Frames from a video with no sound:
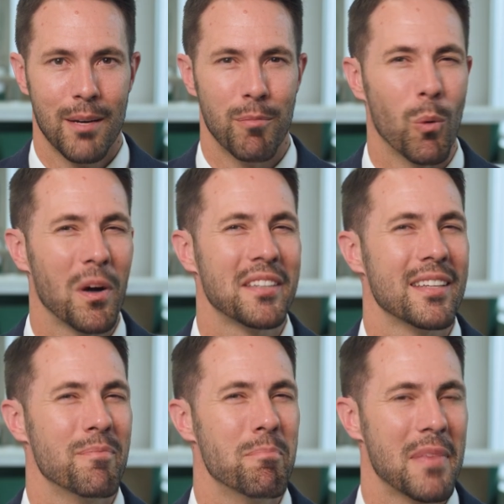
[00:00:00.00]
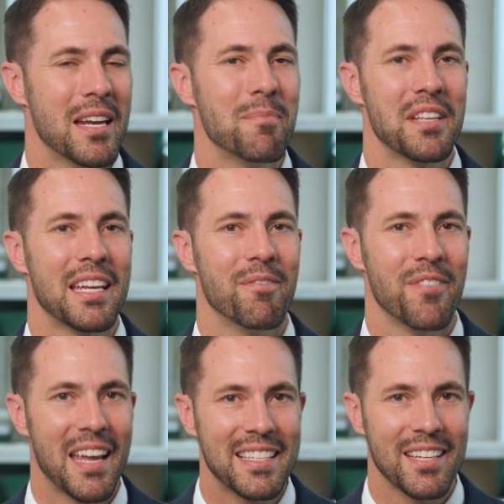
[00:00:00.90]
But what does minimally
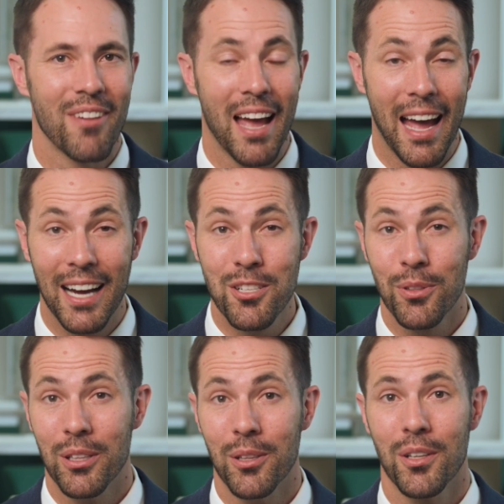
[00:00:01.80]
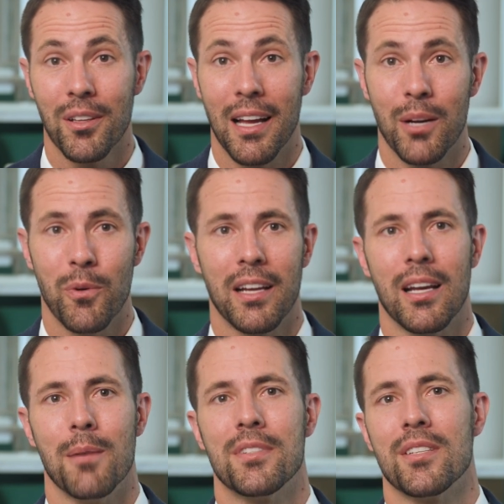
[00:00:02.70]
invasive actually look like when it
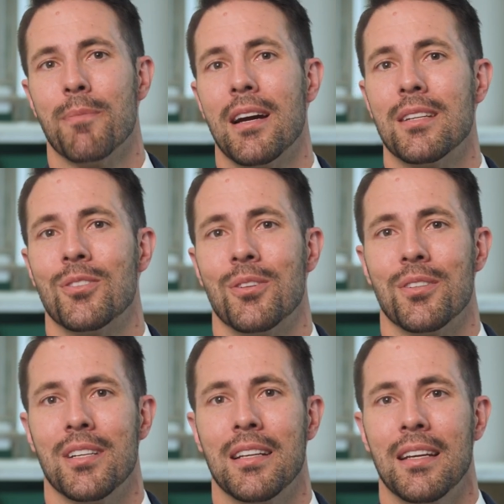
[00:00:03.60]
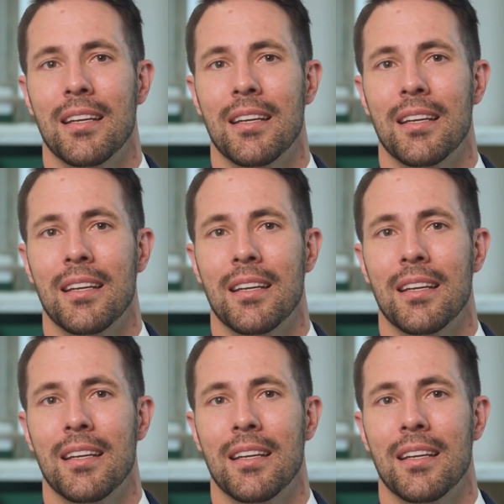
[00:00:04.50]
comes to spine surgery?